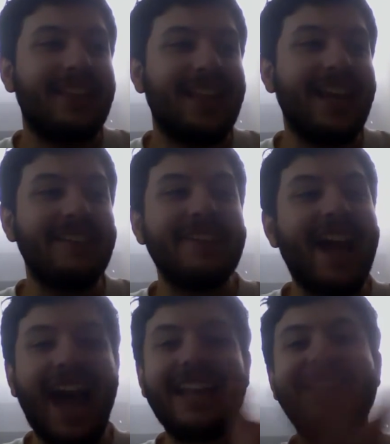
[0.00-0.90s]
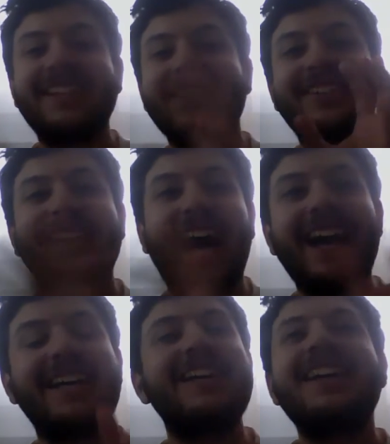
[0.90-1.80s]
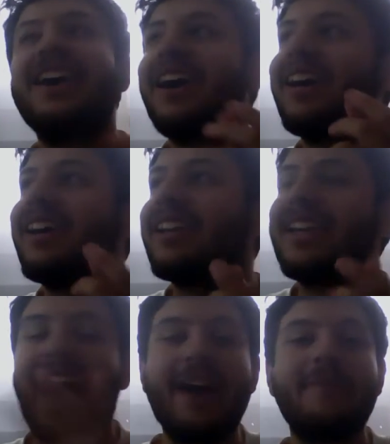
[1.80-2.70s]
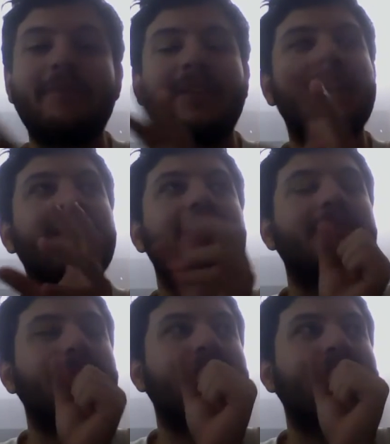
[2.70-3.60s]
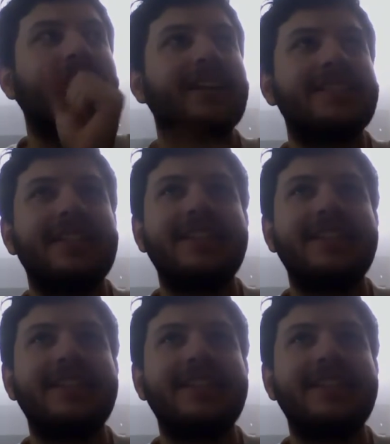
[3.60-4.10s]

they even had the little light, uh, the M, uh, what the heck is it?